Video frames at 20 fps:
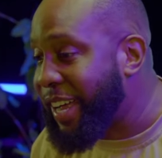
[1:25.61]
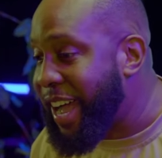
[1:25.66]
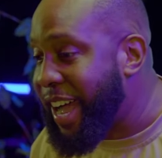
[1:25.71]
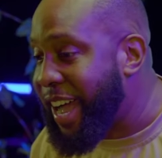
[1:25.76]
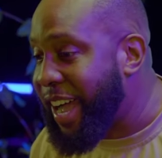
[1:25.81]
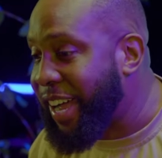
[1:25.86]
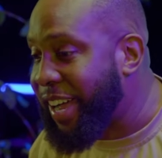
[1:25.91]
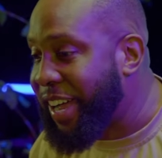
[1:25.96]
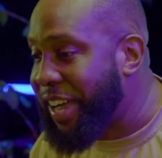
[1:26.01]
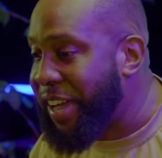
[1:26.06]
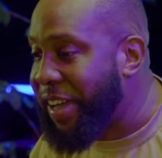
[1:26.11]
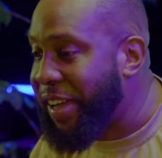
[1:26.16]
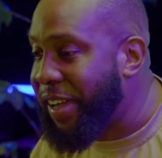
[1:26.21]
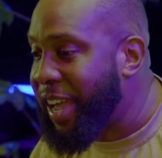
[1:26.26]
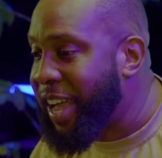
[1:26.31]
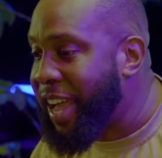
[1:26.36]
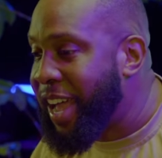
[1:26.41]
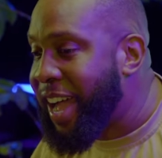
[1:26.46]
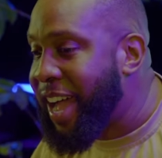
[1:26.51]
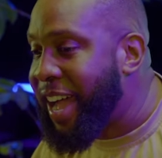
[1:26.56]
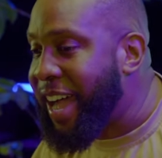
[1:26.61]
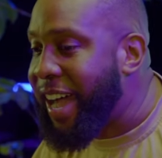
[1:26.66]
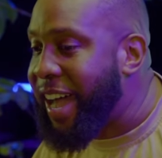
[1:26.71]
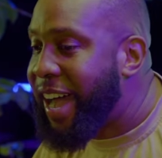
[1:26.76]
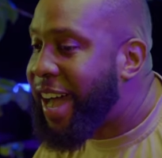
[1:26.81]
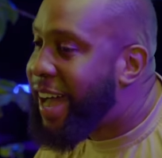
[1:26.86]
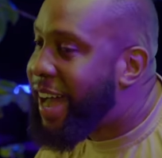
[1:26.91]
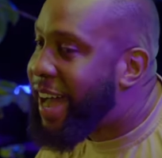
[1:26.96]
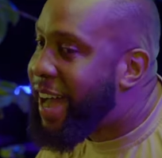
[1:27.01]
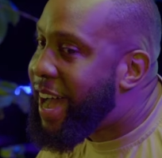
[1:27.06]
are
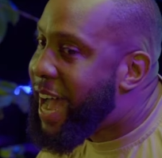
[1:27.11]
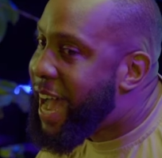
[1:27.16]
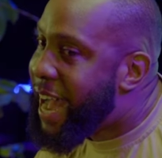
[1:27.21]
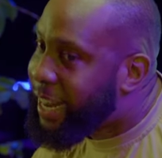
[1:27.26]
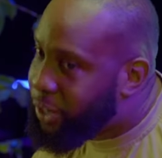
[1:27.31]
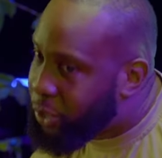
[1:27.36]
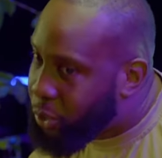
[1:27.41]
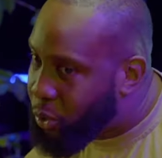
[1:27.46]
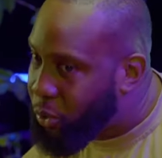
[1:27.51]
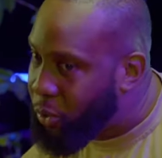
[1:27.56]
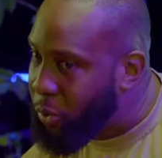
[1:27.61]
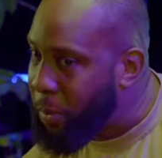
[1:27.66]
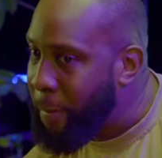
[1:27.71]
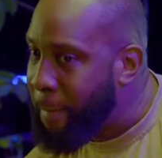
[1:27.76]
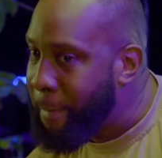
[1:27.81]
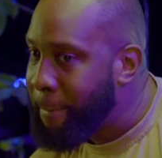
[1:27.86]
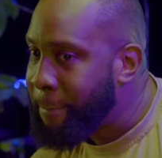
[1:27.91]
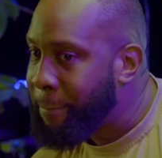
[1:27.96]
handle